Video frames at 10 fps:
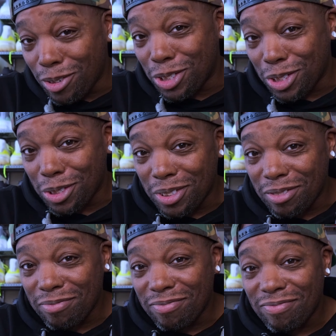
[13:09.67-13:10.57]
shoot
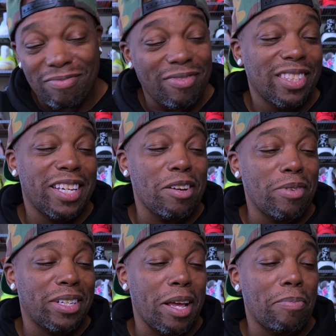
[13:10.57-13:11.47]
in
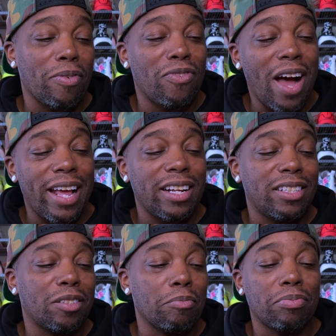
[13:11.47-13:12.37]
which they provided
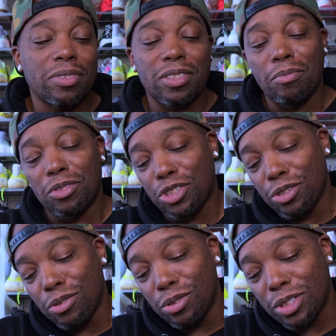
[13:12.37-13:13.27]
some
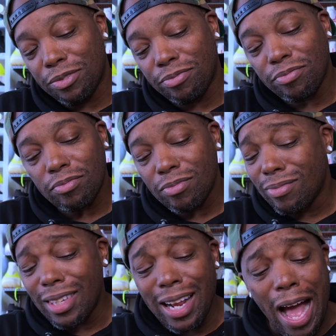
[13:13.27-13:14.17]
shoes.
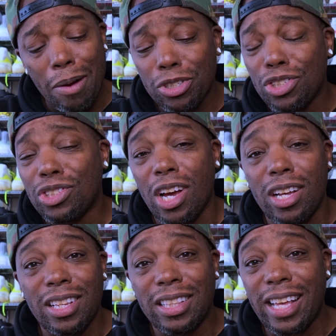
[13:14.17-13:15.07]
I was
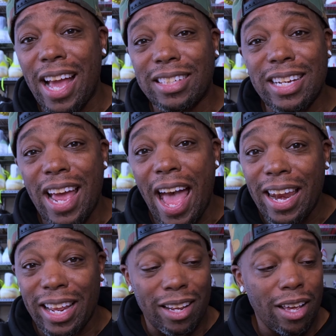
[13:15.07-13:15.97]
stunned that they actually had
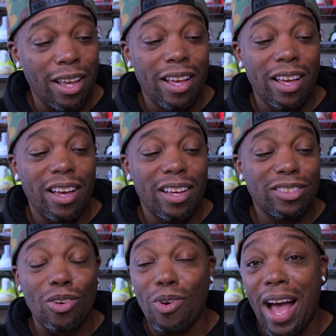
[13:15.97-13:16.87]
it.
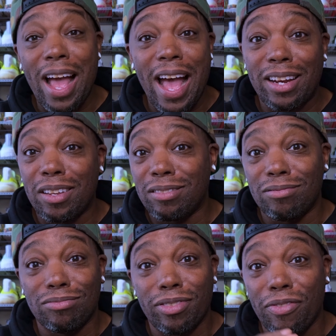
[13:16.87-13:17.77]
So I had to
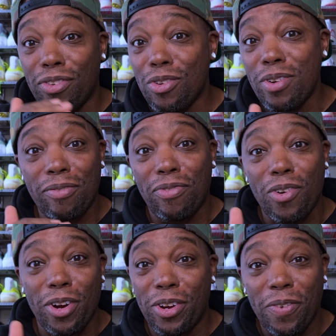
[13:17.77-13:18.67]
review it
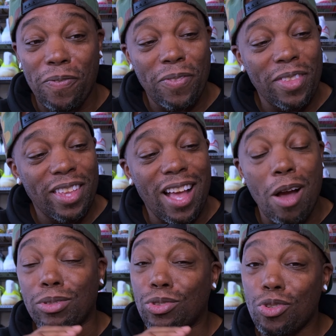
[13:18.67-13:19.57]
for you. I
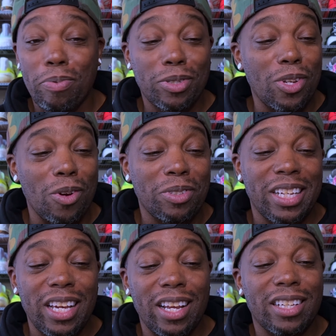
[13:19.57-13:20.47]
was super stoked to
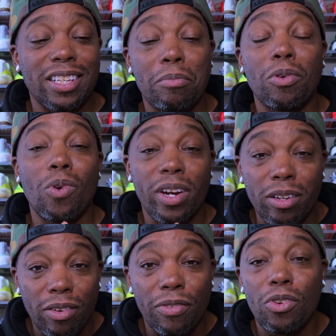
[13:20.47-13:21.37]
get it because I've been wanting to
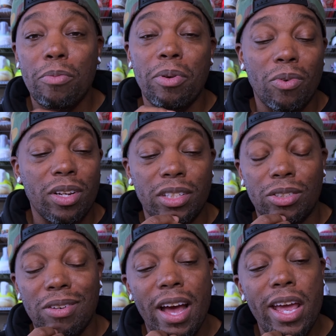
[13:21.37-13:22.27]
review it, been wanting to
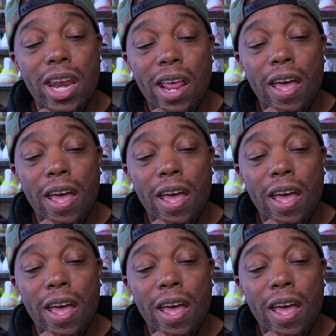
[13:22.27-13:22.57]
try it.